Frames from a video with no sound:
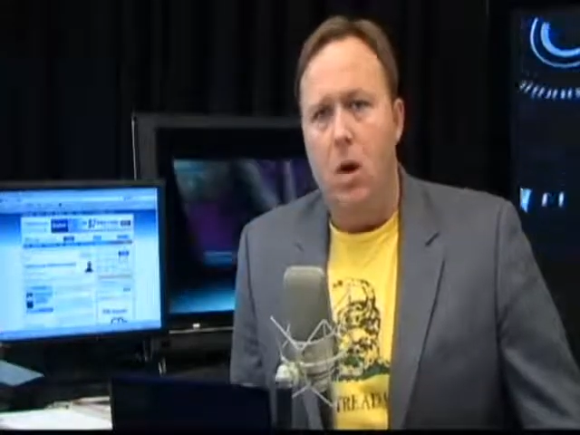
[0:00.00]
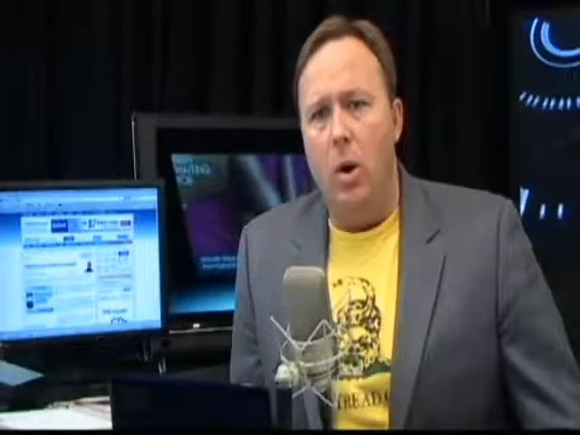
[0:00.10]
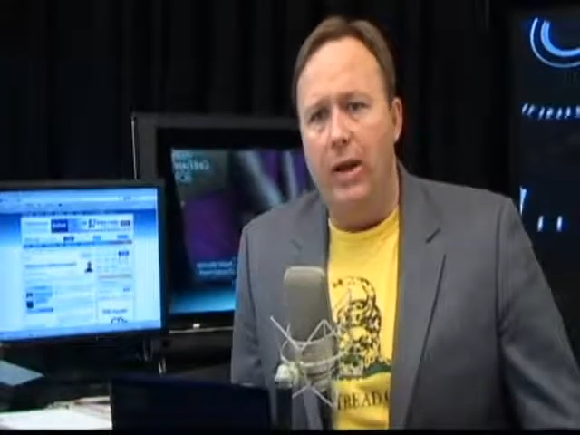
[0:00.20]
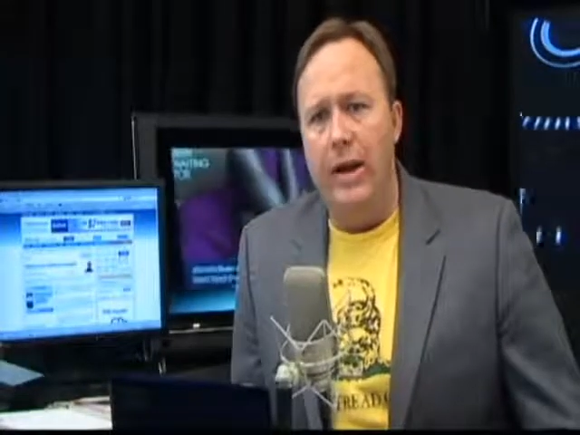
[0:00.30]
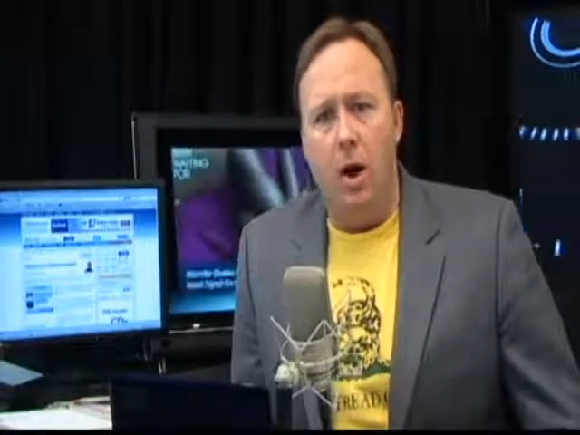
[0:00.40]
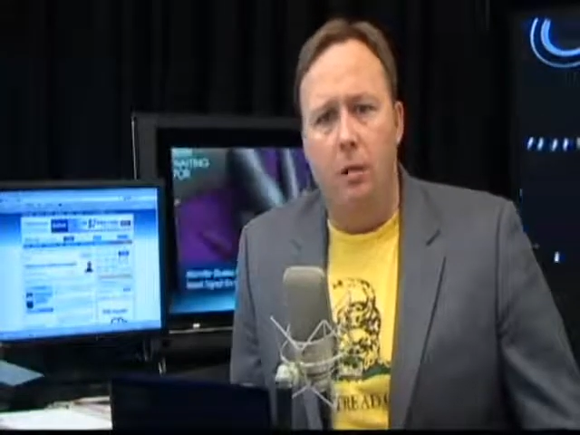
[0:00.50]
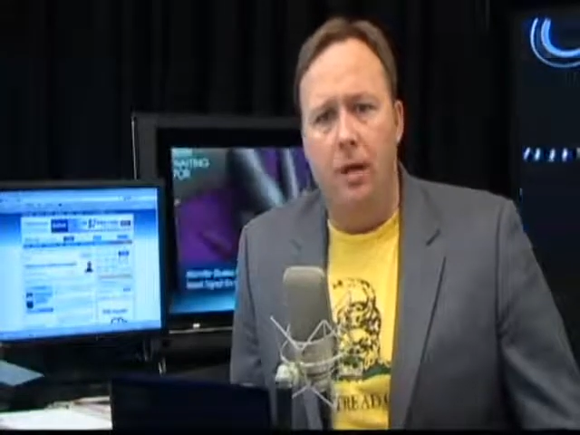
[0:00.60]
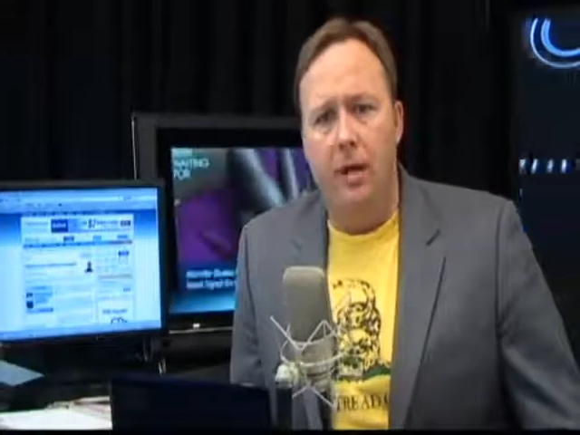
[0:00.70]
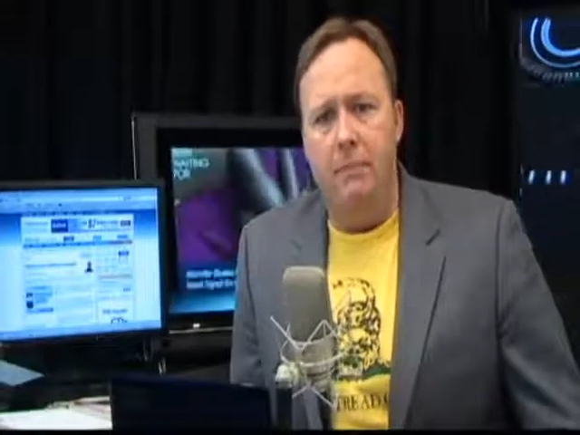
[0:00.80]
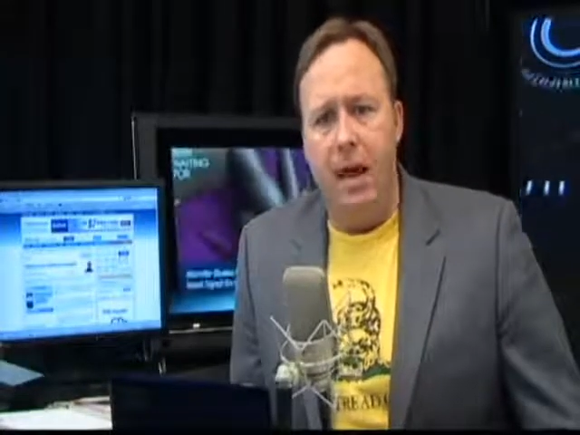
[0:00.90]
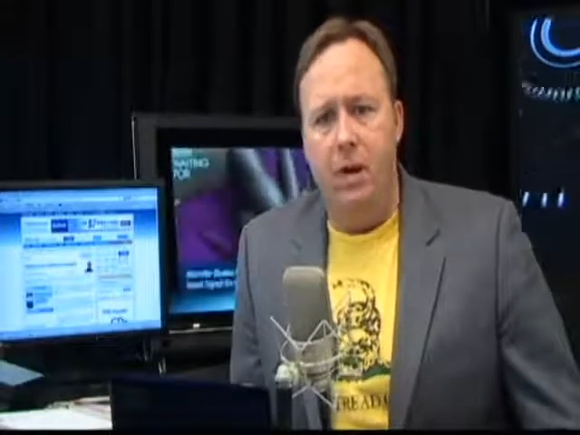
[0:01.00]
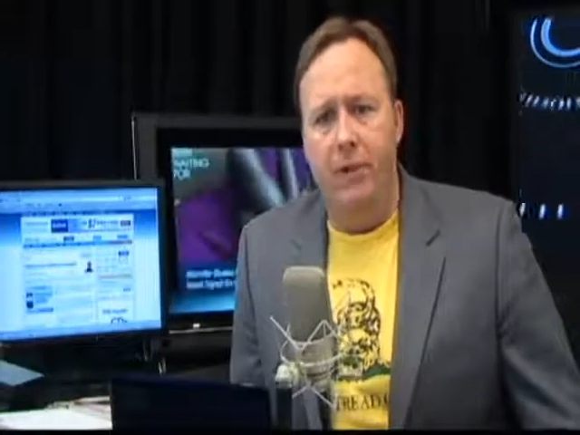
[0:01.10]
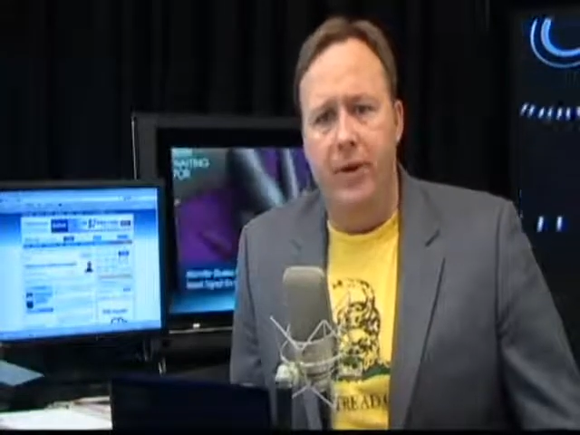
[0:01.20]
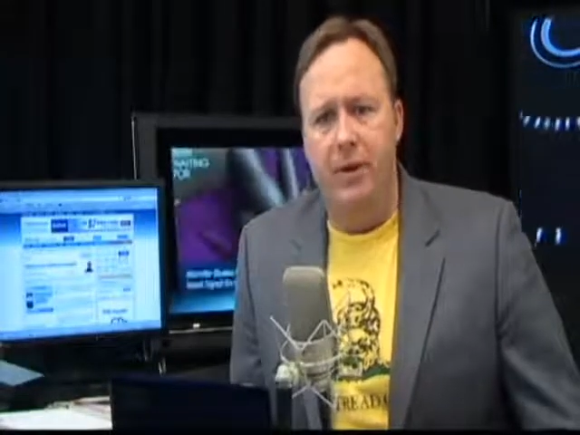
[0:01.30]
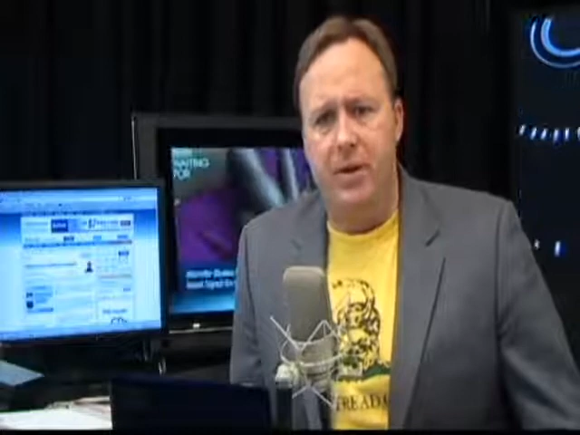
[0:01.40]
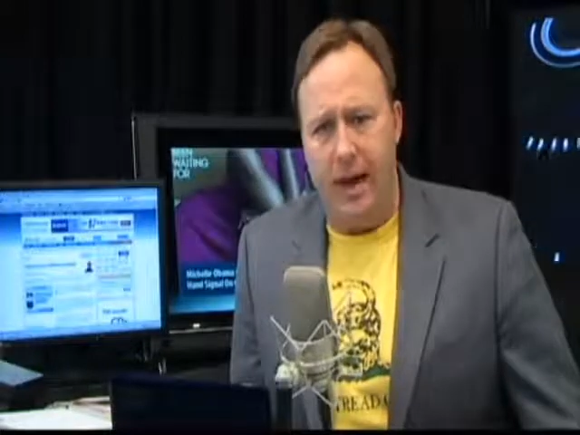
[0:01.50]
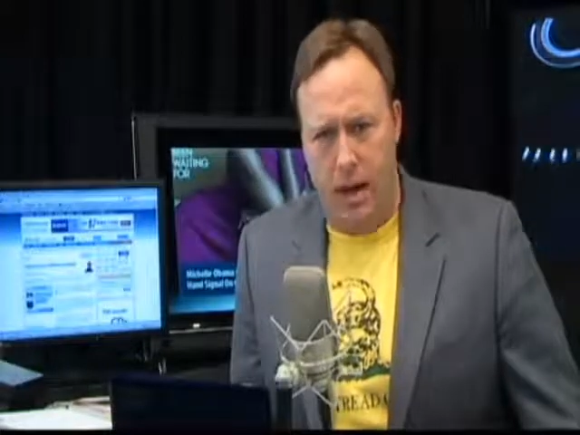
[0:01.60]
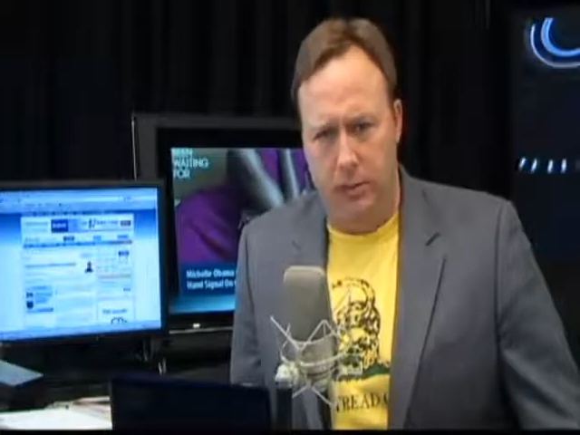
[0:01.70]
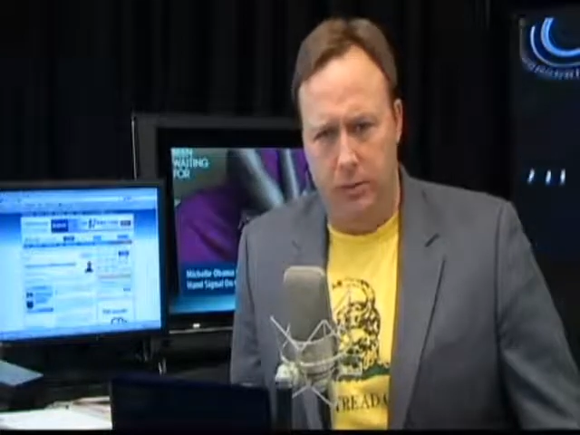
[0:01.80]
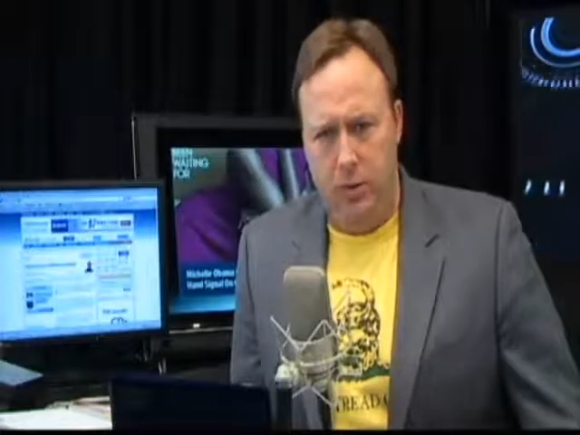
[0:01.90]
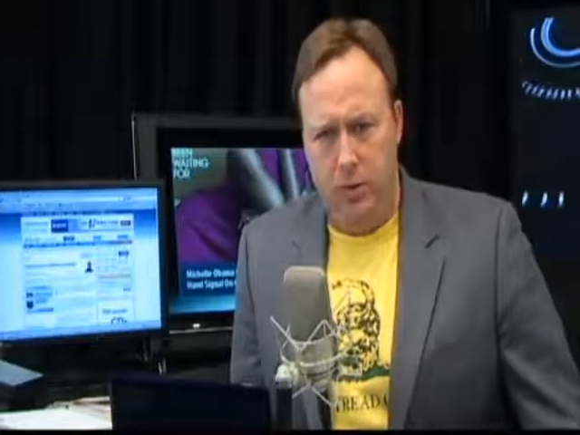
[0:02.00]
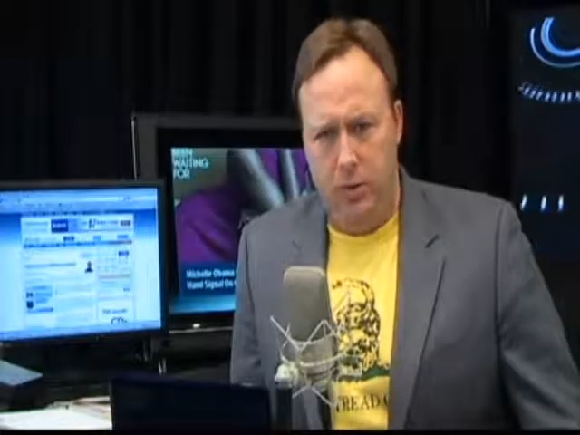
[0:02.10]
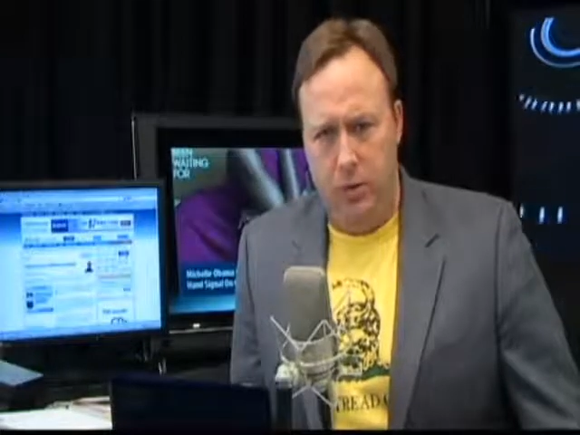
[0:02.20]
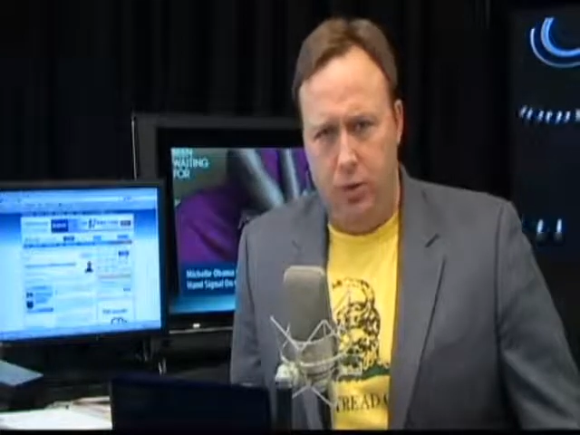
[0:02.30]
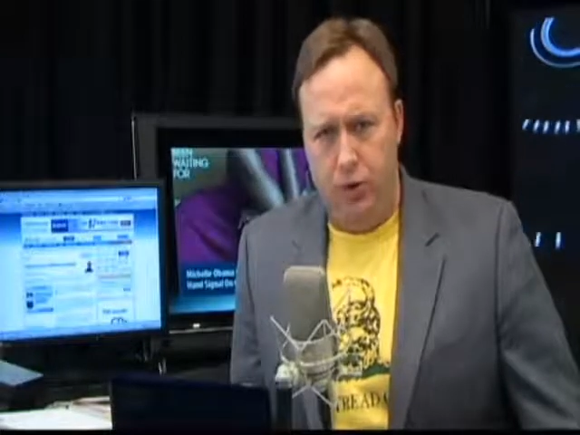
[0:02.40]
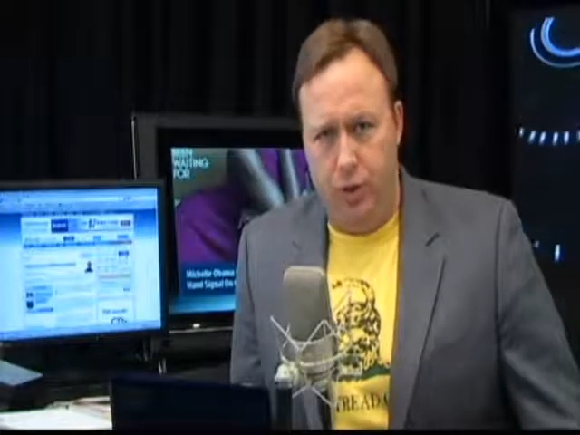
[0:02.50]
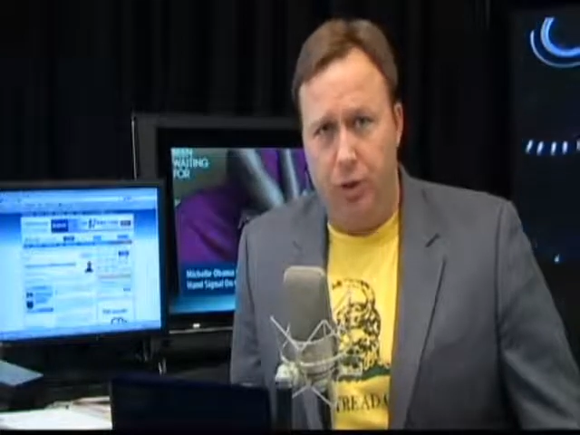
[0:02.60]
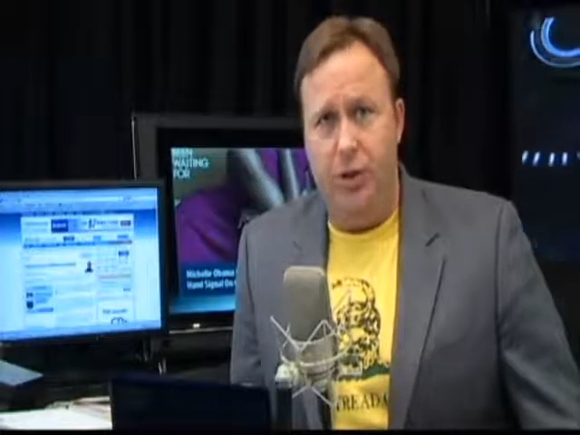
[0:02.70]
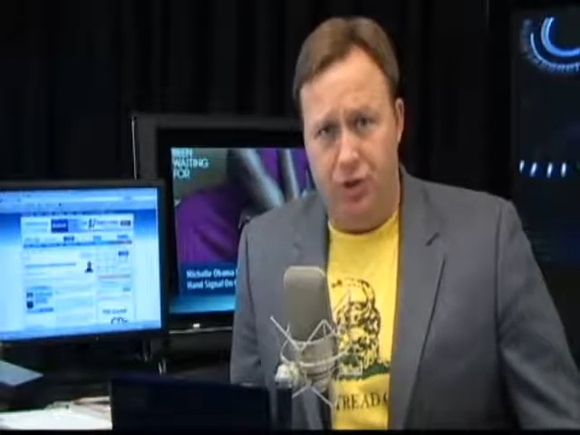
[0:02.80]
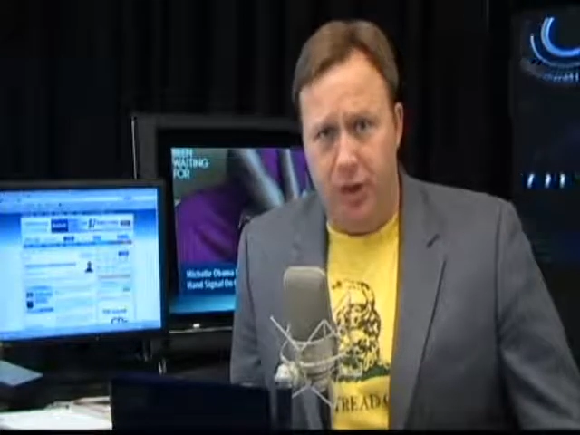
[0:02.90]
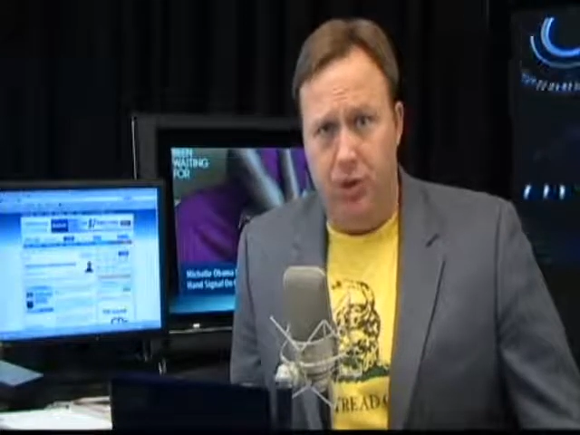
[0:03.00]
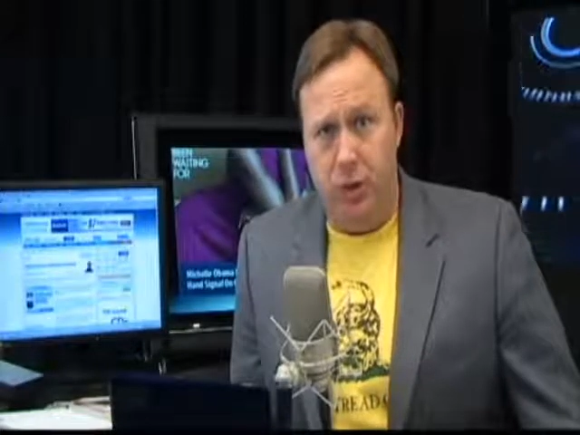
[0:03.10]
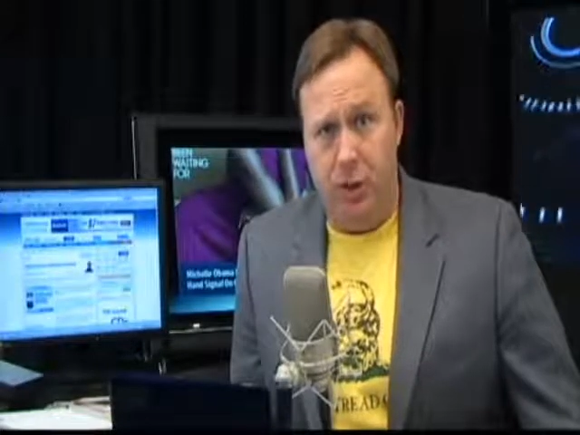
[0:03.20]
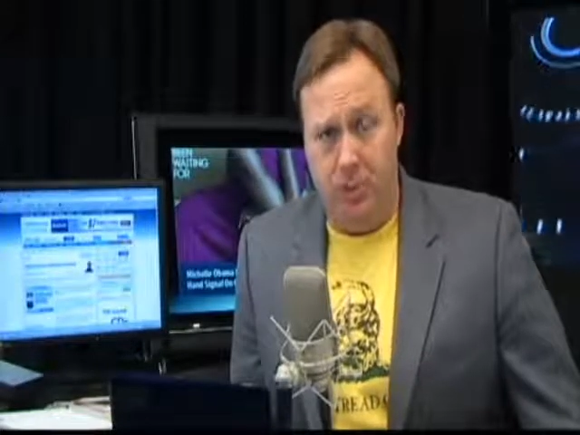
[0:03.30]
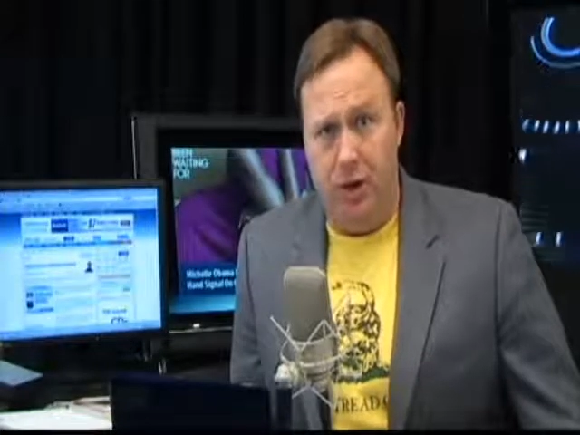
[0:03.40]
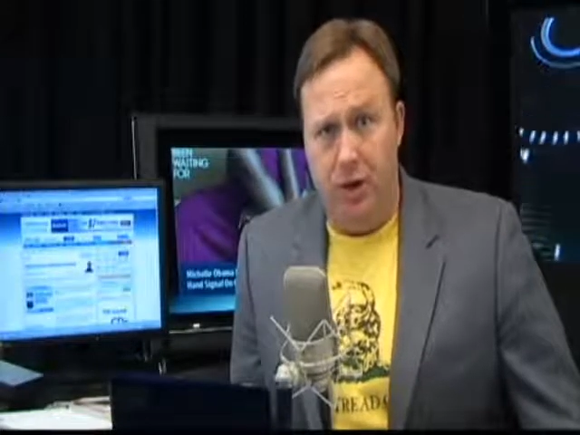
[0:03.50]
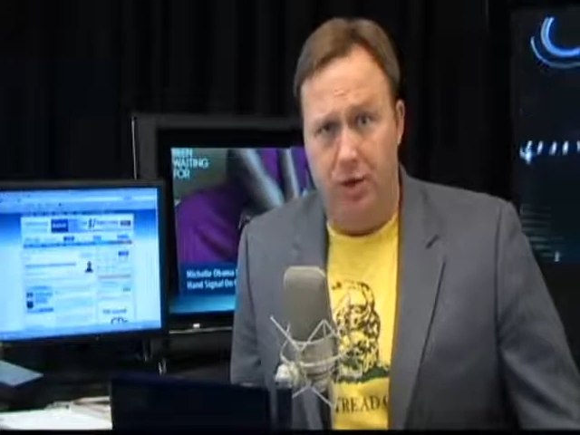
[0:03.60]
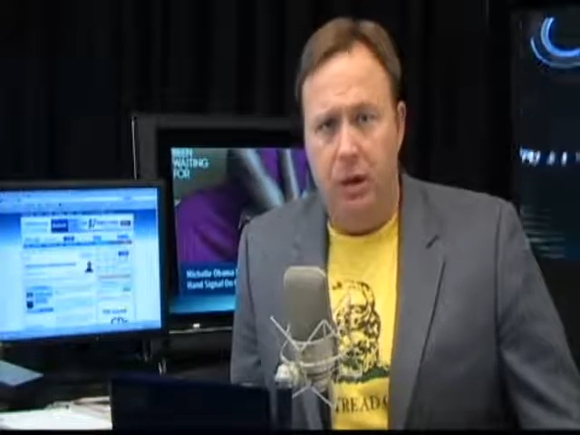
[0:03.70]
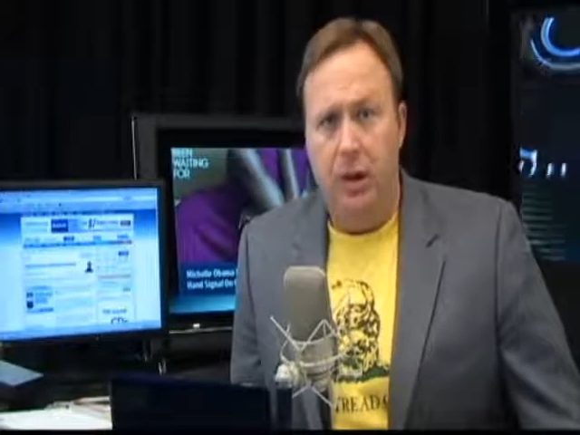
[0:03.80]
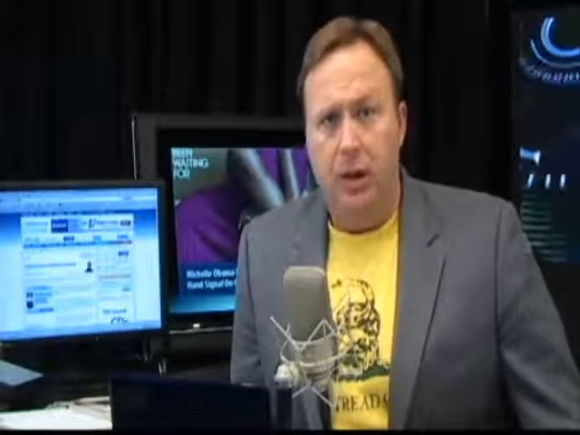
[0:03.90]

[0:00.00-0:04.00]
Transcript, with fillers: Well, he only mailed this out to constituents because